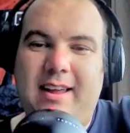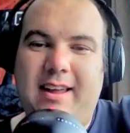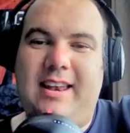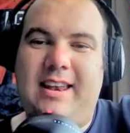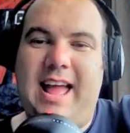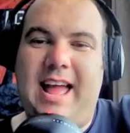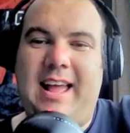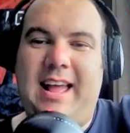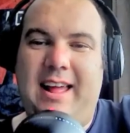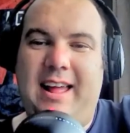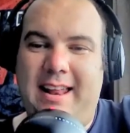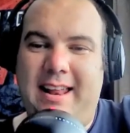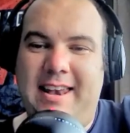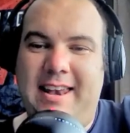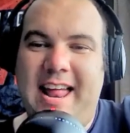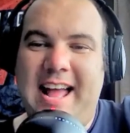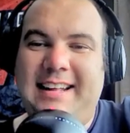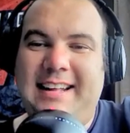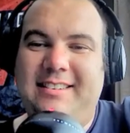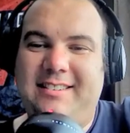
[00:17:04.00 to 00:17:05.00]
in
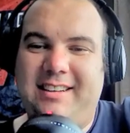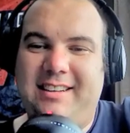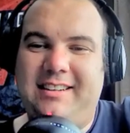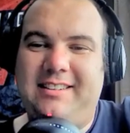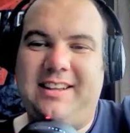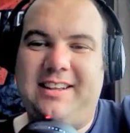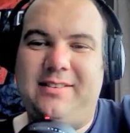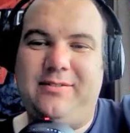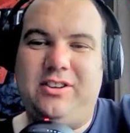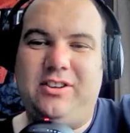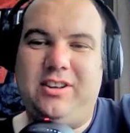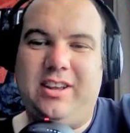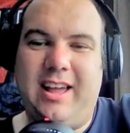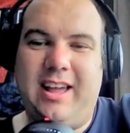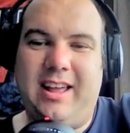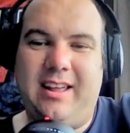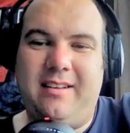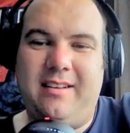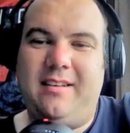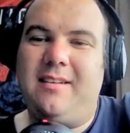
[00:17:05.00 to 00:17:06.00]

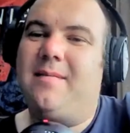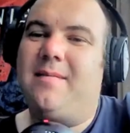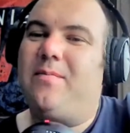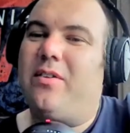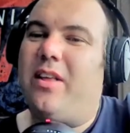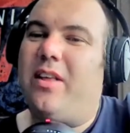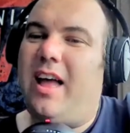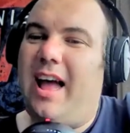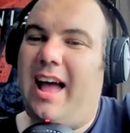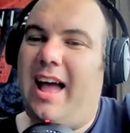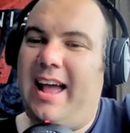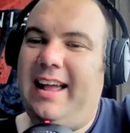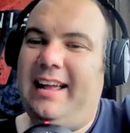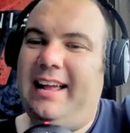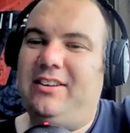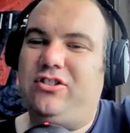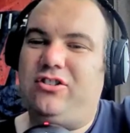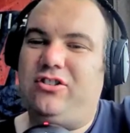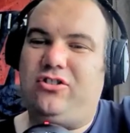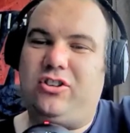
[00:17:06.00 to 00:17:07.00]
1978,
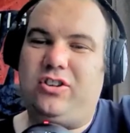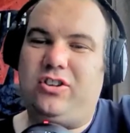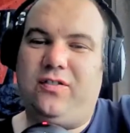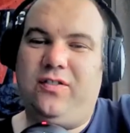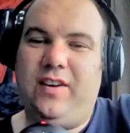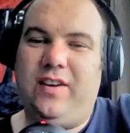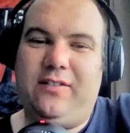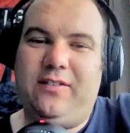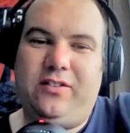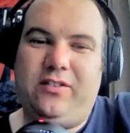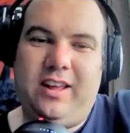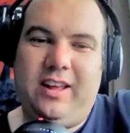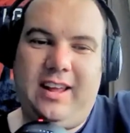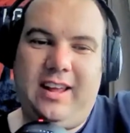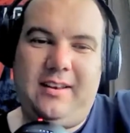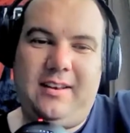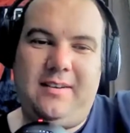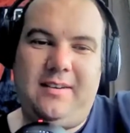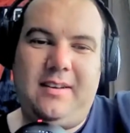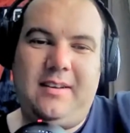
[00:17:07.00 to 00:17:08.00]
aged just
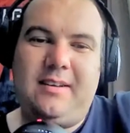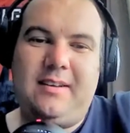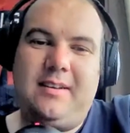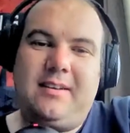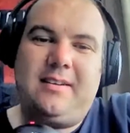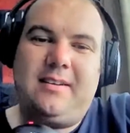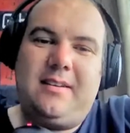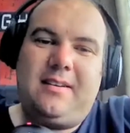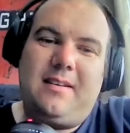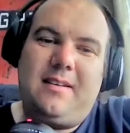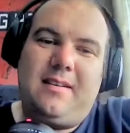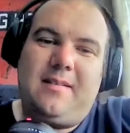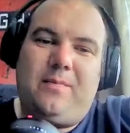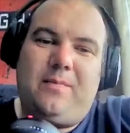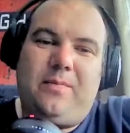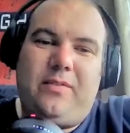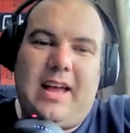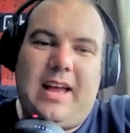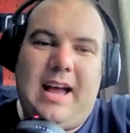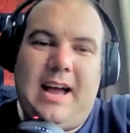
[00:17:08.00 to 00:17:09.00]
15.
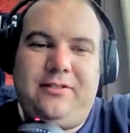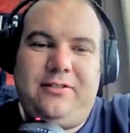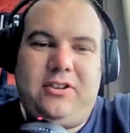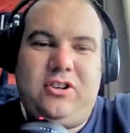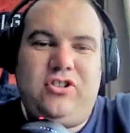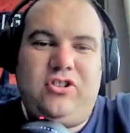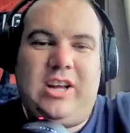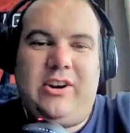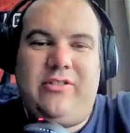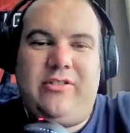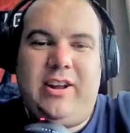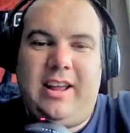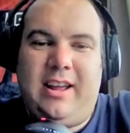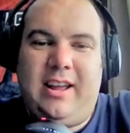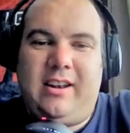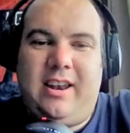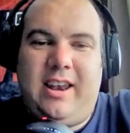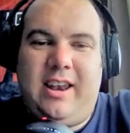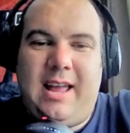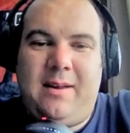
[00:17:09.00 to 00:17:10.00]
After
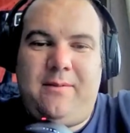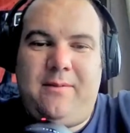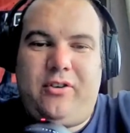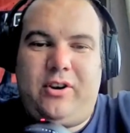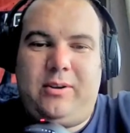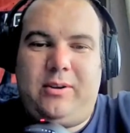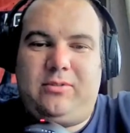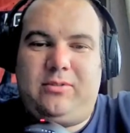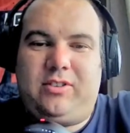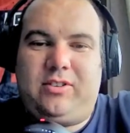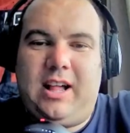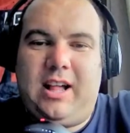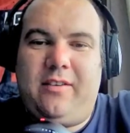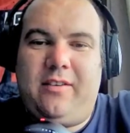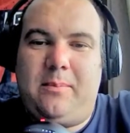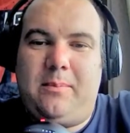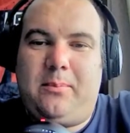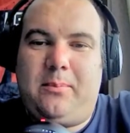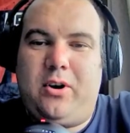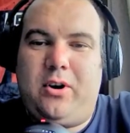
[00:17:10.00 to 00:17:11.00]
generating a name for himself
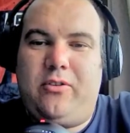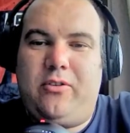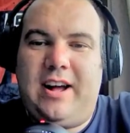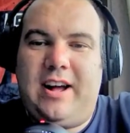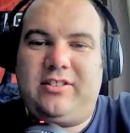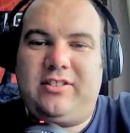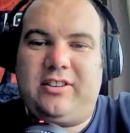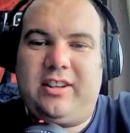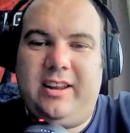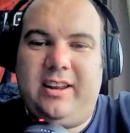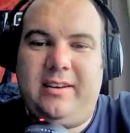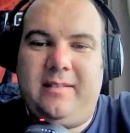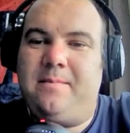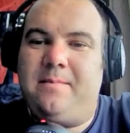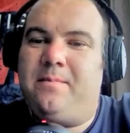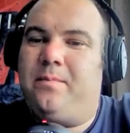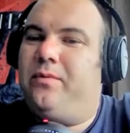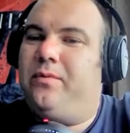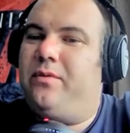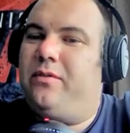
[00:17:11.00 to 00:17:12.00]
in pro wrestling,
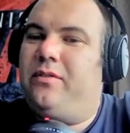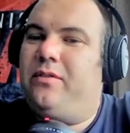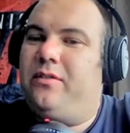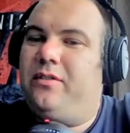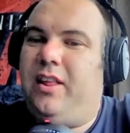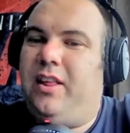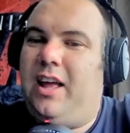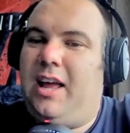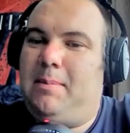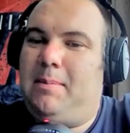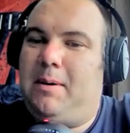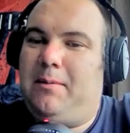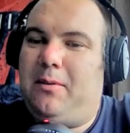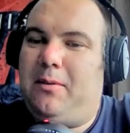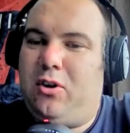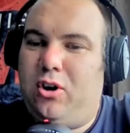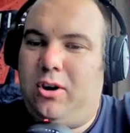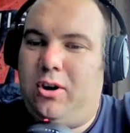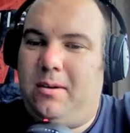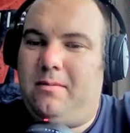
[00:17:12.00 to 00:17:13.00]
Davey
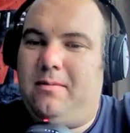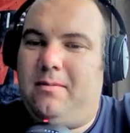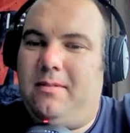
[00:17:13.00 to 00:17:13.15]
Boy